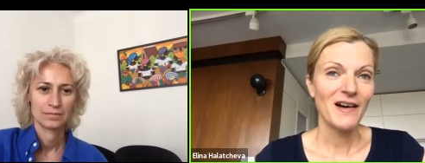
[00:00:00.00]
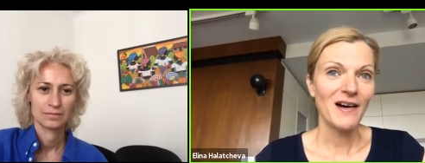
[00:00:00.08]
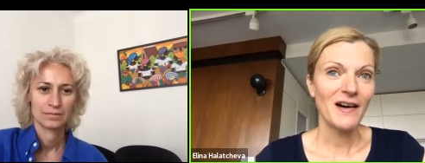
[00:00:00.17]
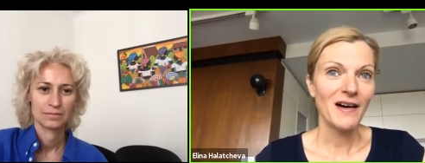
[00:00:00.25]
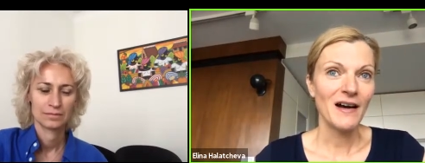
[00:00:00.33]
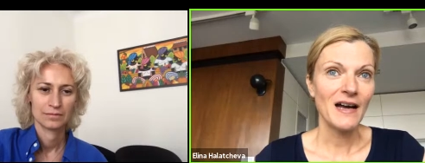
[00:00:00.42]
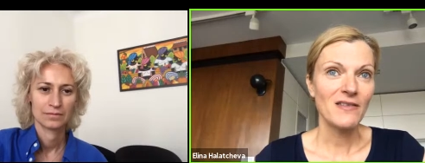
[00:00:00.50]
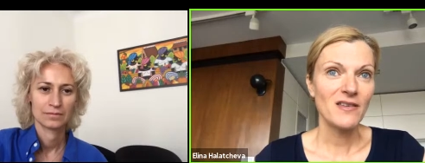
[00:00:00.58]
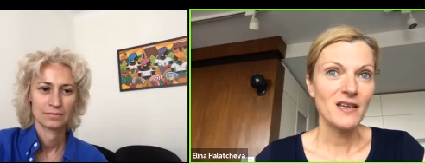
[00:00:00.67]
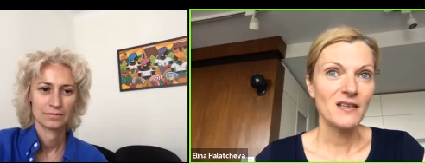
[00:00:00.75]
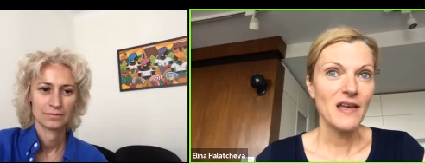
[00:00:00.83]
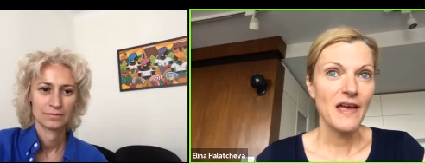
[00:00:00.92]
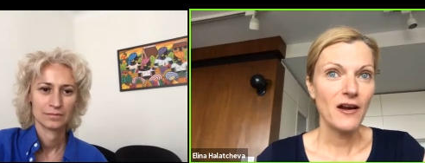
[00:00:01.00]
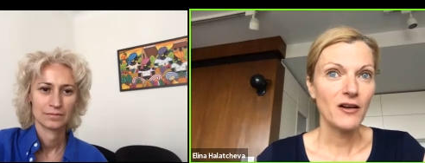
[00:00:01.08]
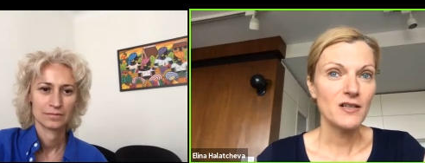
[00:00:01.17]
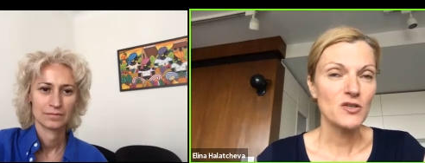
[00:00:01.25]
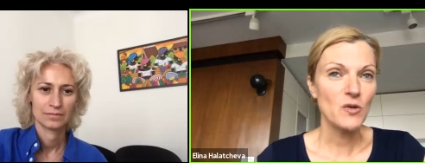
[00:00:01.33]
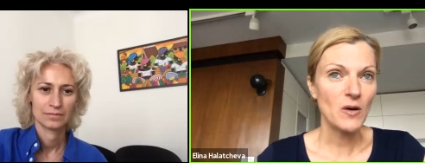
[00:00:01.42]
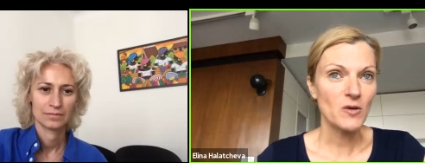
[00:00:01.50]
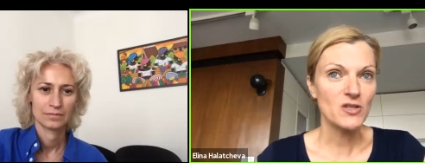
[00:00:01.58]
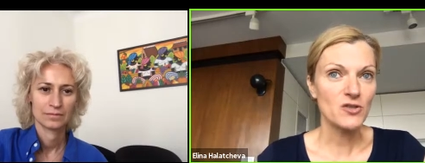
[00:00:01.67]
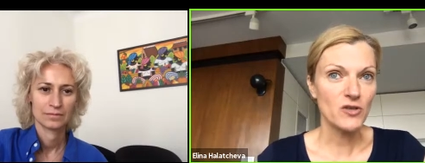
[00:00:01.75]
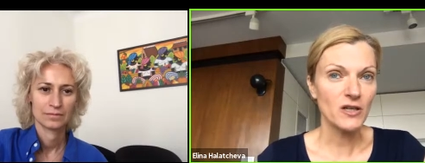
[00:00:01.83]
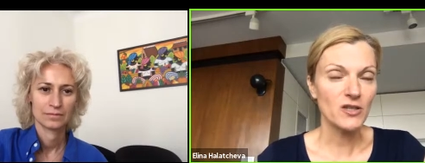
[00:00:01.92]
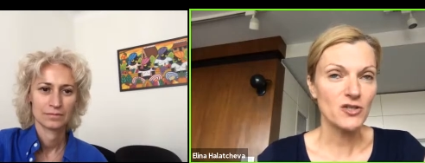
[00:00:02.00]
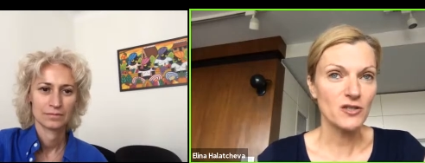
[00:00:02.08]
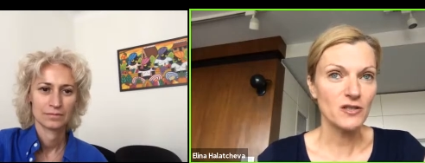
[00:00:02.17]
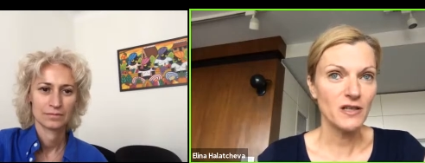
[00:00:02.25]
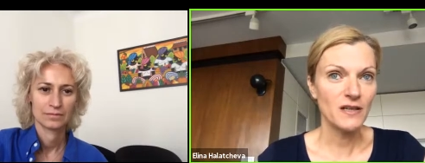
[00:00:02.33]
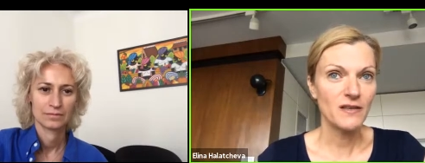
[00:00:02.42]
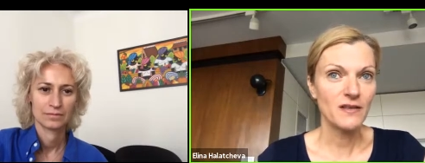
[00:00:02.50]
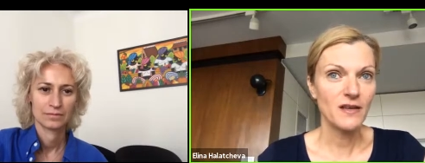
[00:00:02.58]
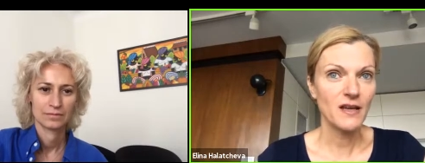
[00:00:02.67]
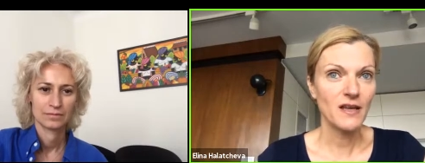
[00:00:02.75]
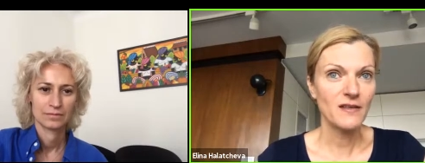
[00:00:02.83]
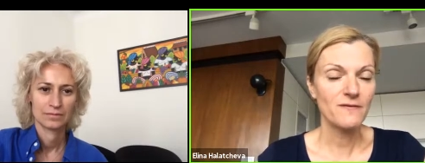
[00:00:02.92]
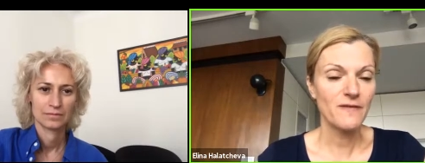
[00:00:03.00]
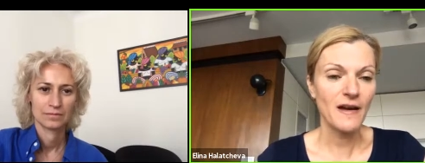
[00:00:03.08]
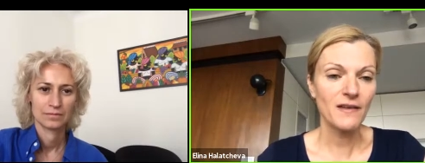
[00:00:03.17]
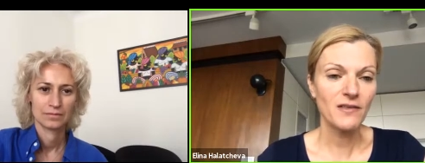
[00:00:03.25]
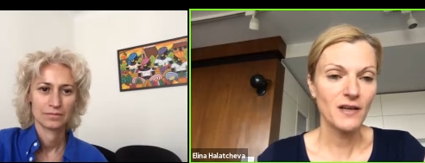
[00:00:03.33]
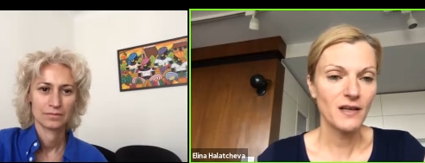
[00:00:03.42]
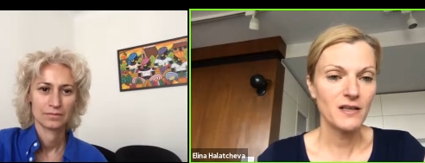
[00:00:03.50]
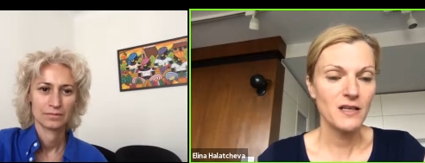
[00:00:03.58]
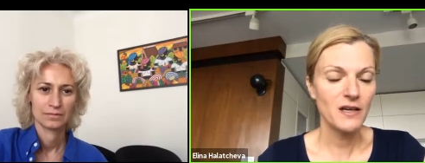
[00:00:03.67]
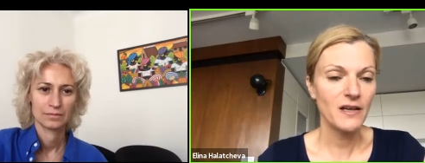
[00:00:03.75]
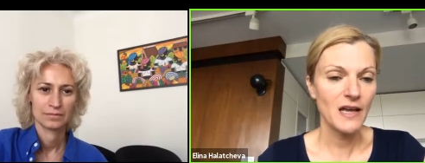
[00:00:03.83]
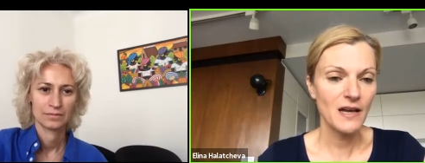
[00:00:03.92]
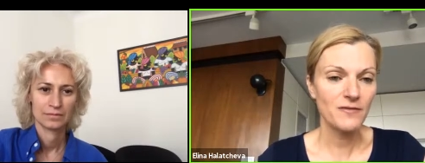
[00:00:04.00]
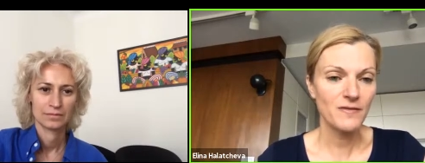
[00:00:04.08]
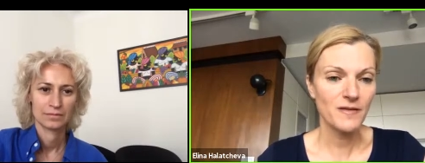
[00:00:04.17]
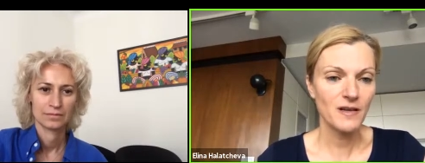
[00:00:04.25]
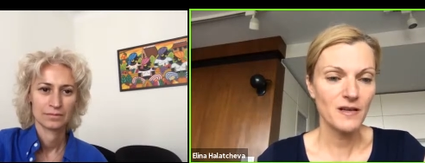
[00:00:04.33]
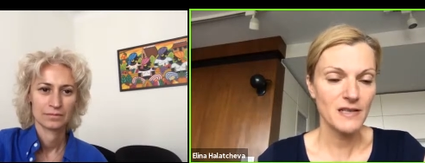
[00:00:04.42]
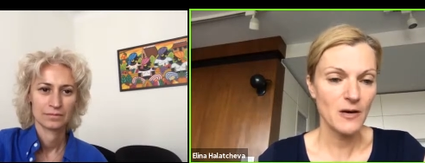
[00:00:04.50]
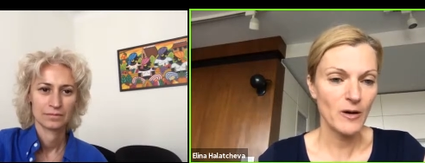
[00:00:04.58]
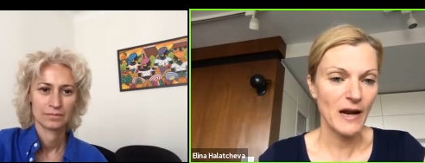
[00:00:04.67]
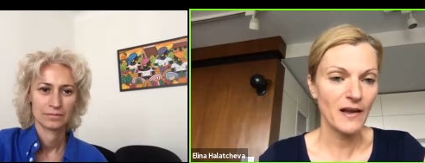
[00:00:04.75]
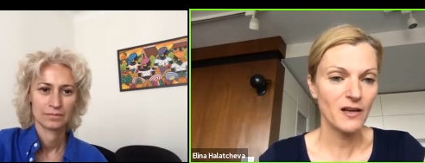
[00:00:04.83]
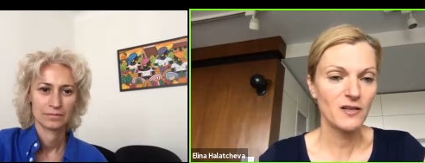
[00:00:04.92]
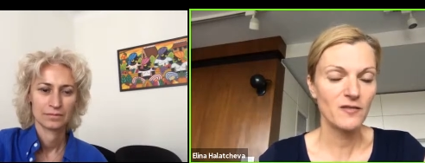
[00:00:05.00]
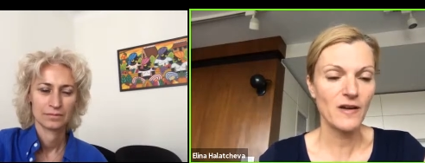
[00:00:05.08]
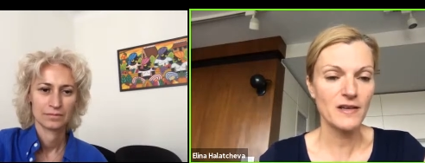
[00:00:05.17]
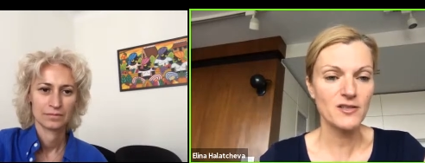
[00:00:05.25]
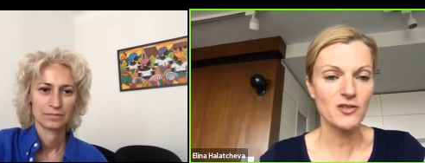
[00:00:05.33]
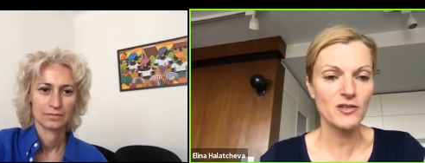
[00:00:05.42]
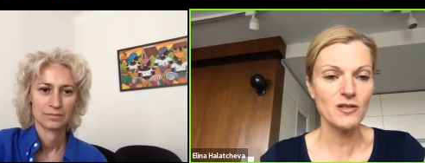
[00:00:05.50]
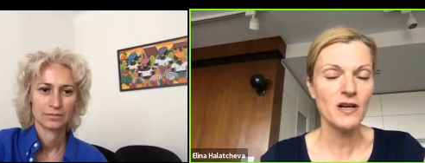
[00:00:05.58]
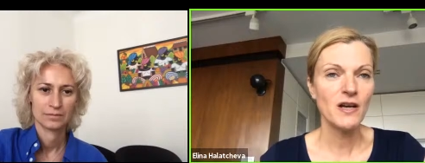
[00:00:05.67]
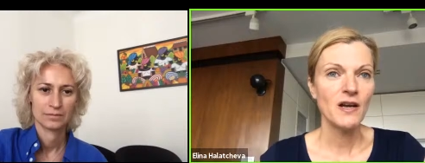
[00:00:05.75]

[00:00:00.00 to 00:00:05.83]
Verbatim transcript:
Speaker 1: uh, i think inherent to our structure and and the fact that eif is our anchor investor